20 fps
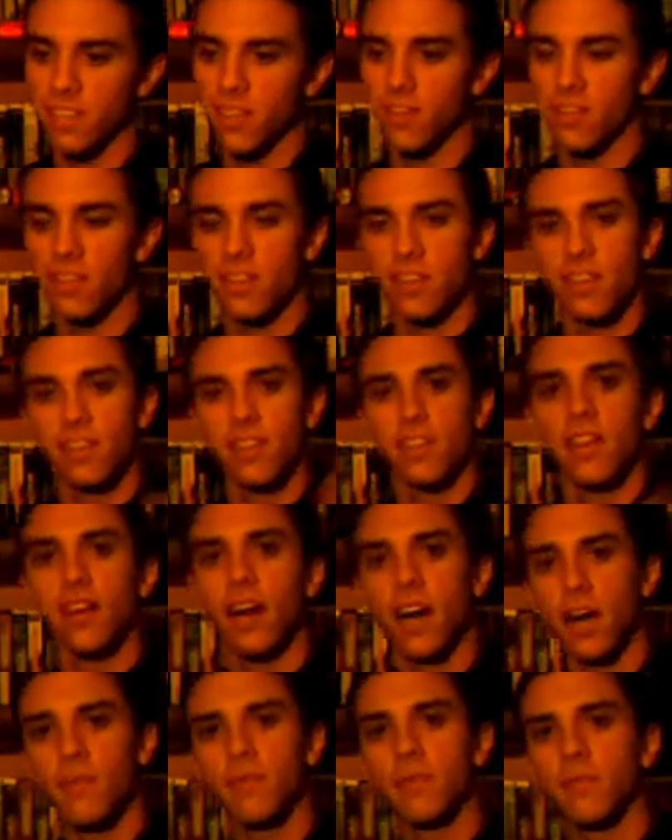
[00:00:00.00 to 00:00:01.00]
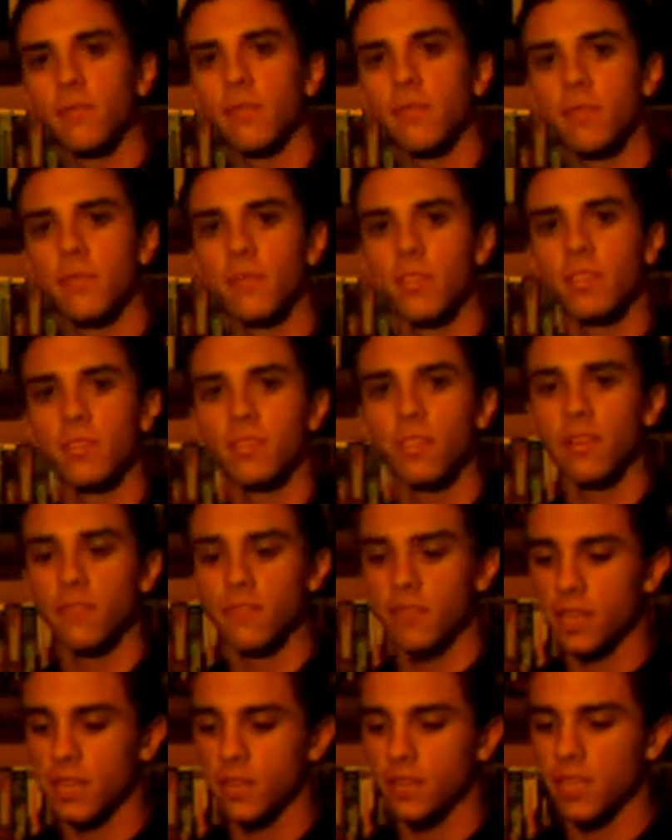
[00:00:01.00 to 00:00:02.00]
So I'm gonna
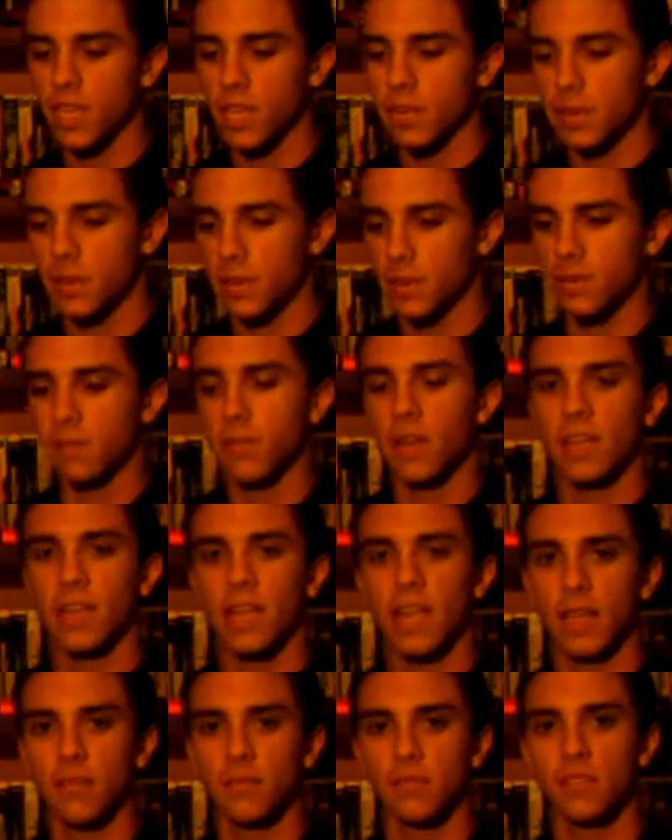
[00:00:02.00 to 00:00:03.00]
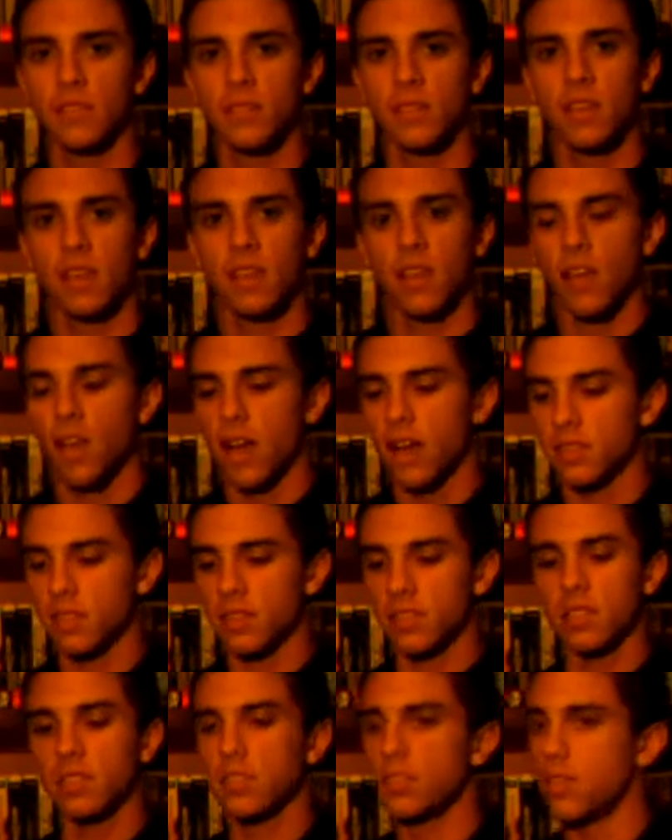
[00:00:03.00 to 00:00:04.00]
start videotaping my games, and
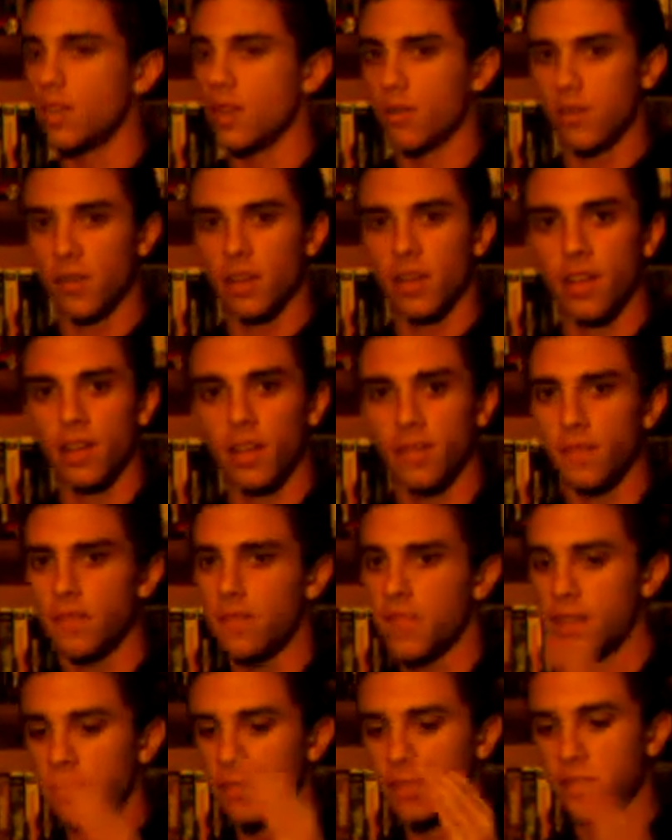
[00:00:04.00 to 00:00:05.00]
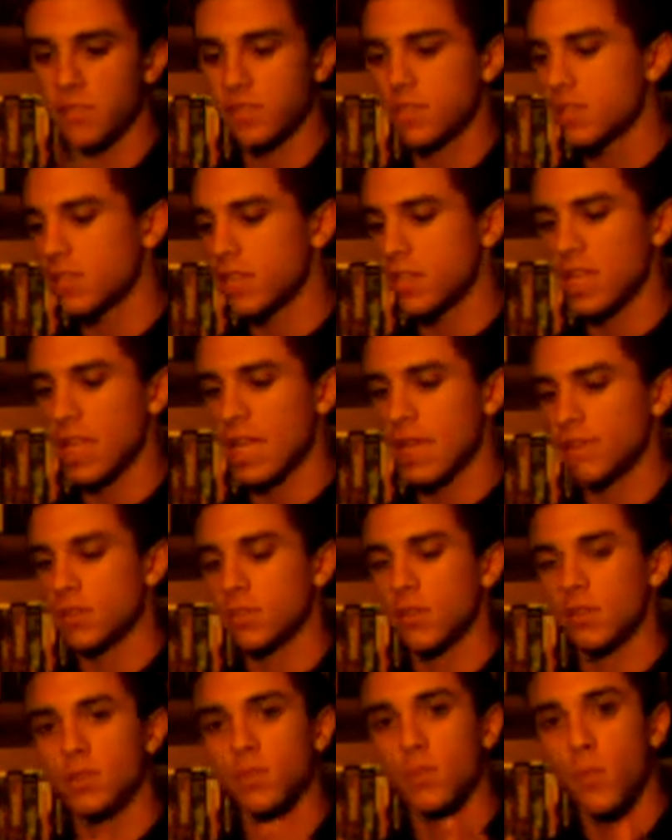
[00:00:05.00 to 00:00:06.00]
this is new. I've never used this in a
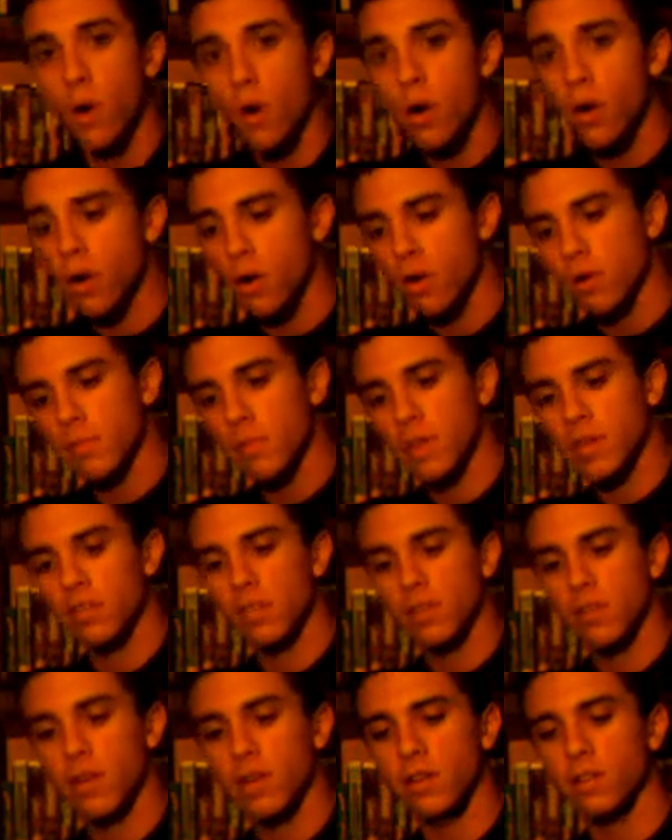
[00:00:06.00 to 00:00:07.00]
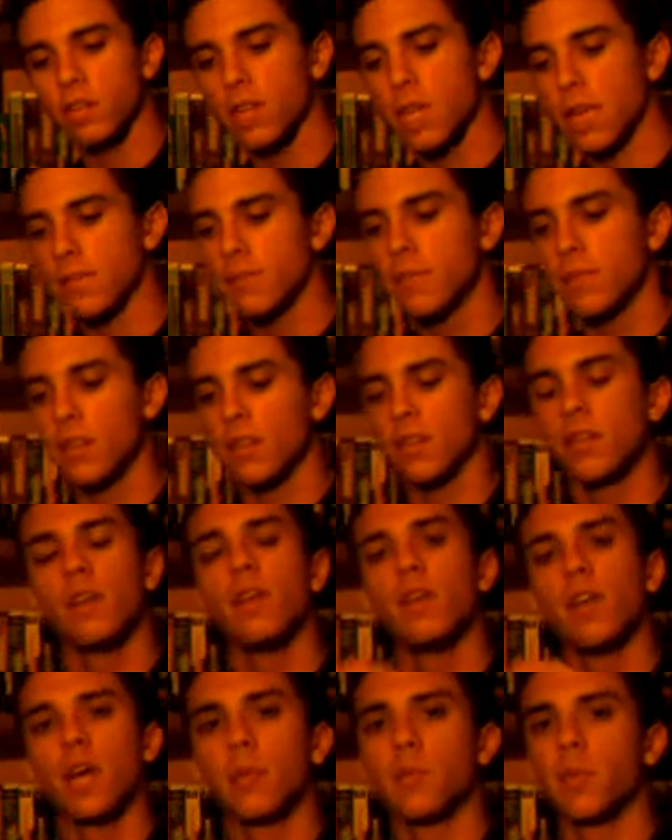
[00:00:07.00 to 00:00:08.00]
game. So tomorrow I'm actually going out to game
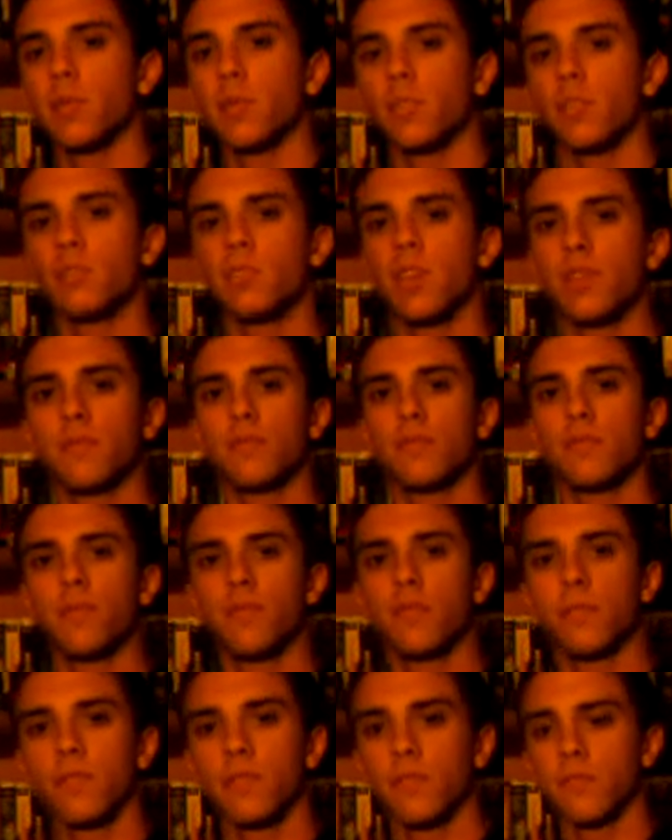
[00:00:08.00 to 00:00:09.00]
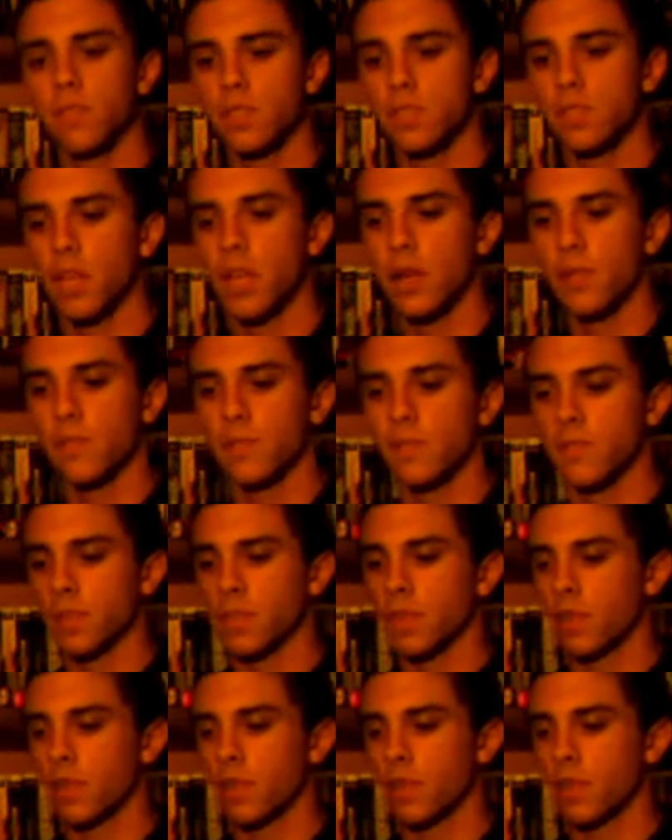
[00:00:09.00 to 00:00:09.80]
and I'll be able to use that for the first time.